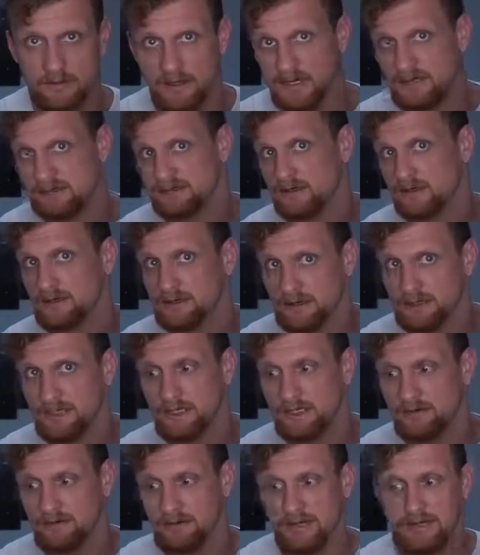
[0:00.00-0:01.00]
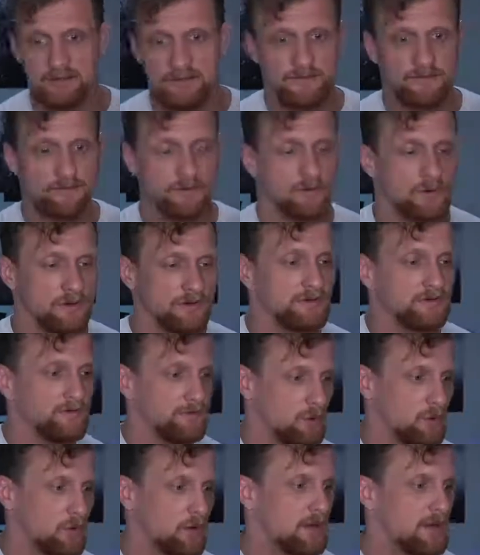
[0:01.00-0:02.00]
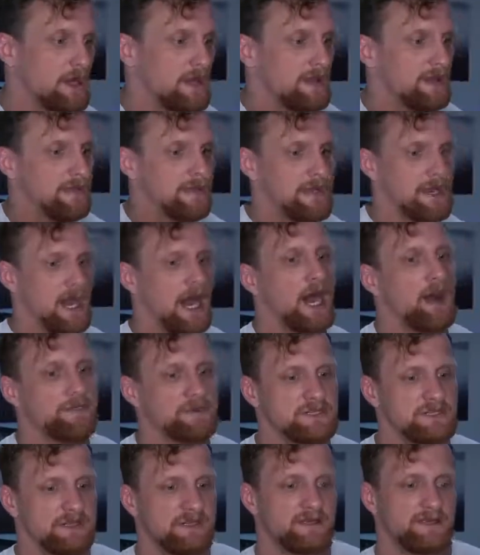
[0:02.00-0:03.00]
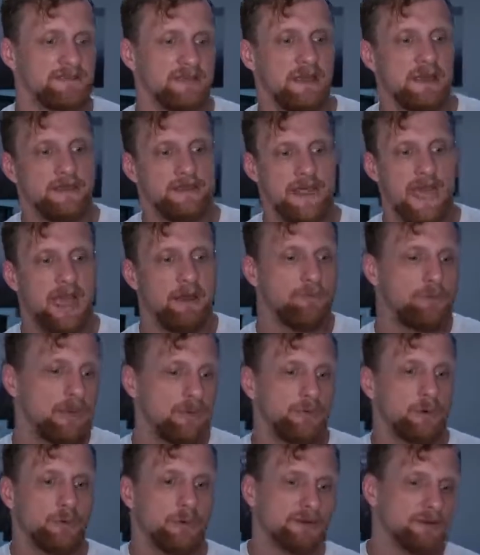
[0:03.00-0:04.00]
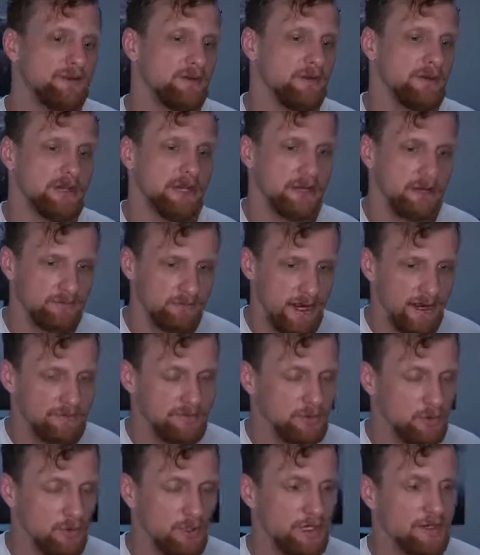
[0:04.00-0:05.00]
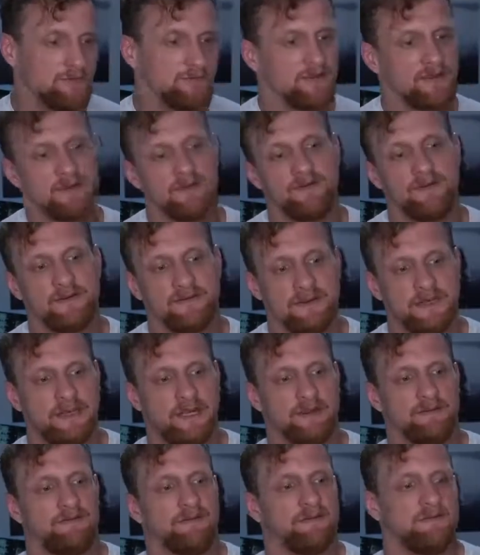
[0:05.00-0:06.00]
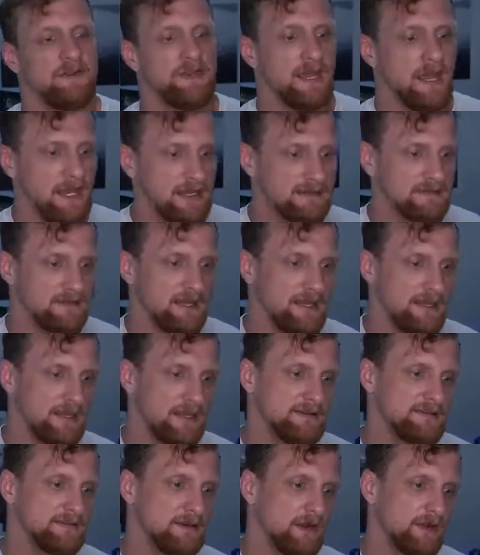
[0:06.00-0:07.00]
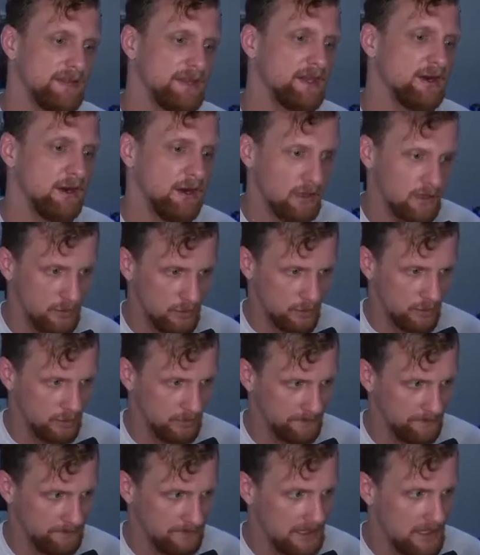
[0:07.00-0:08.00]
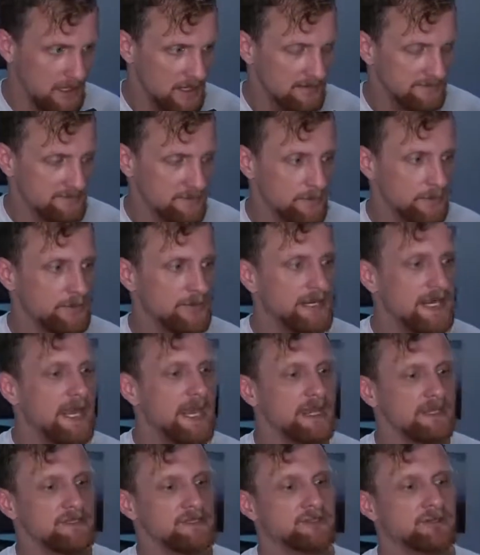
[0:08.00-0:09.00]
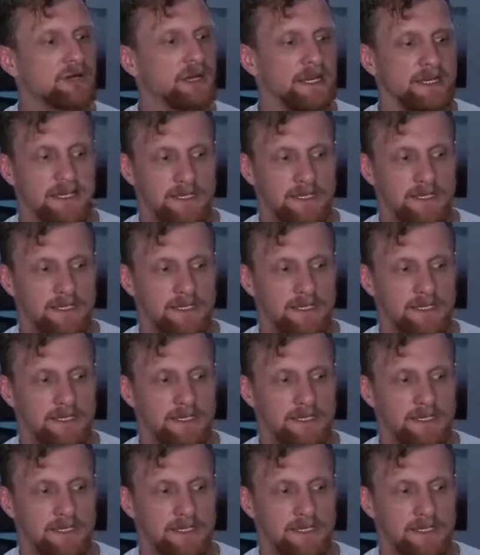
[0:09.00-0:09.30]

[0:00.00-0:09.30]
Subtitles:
I started looking around, of course, for the options that people were doing on Raptoreum for the 5950X, and I saw the all-core. So we went ahead and tried